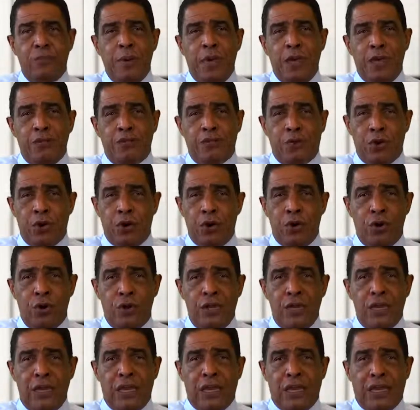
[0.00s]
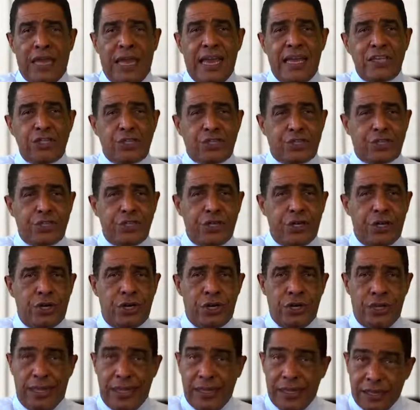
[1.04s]
you may have heard, last
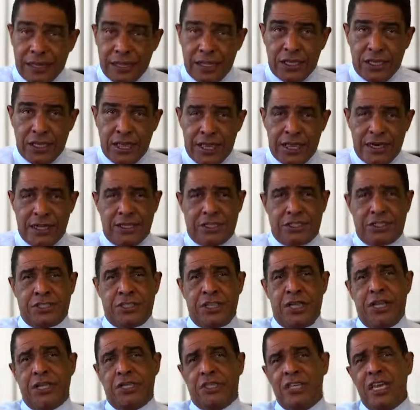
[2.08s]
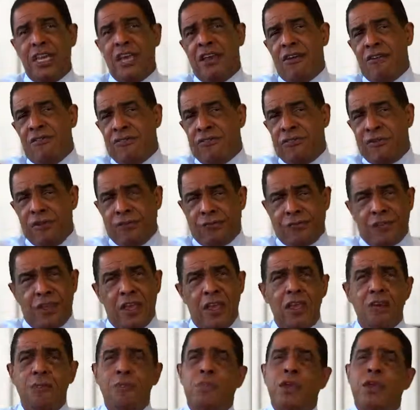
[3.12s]
year in the United States,
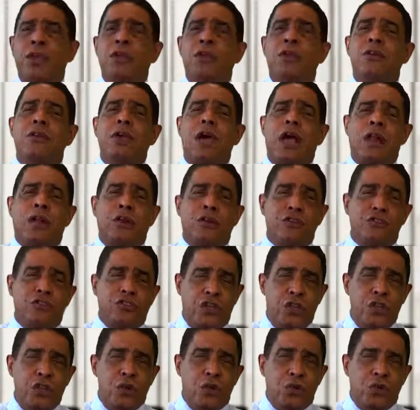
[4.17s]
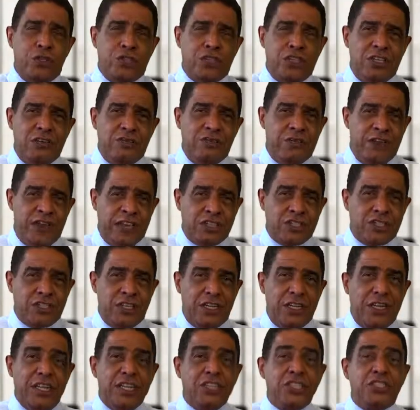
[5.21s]
$15 billion was
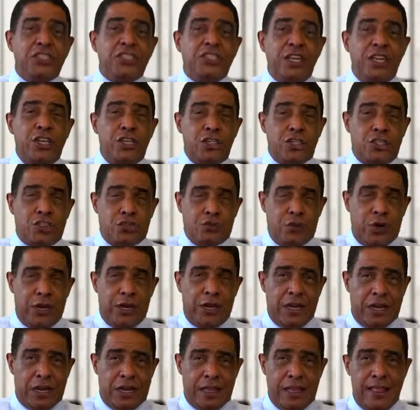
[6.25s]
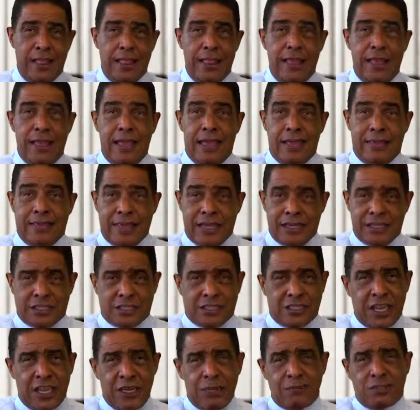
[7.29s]
invested in sales training. That
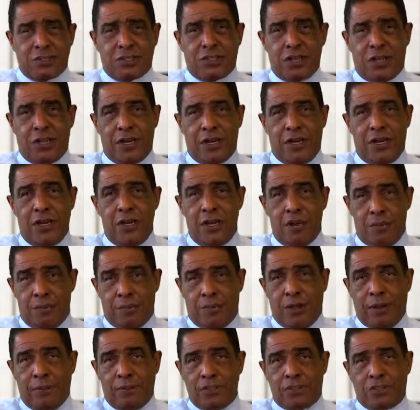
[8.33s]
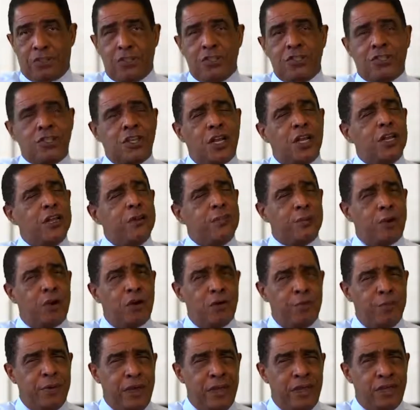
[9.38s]
same study, published in Selling
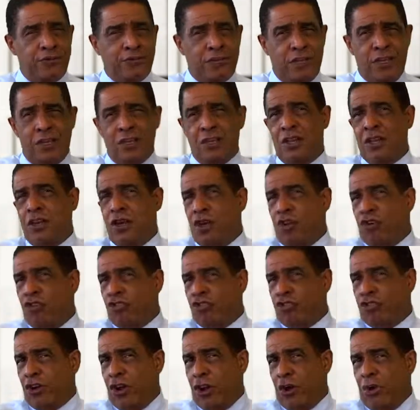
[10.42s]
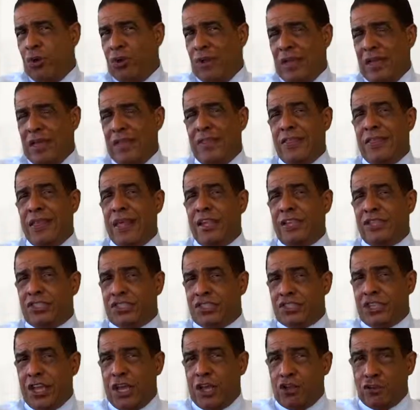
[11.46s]
Power magazine, showed that
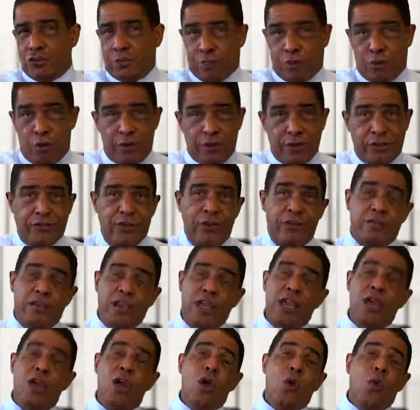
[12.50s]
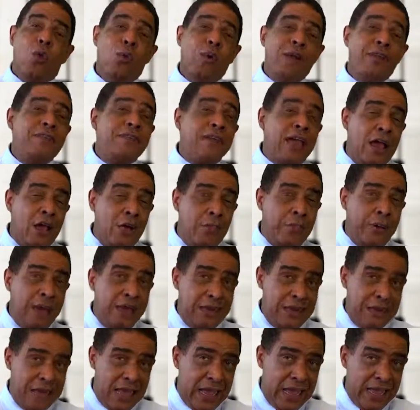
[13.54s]
sales productivity went down
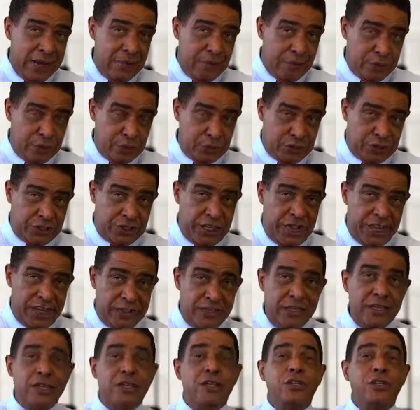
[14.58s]
by 9%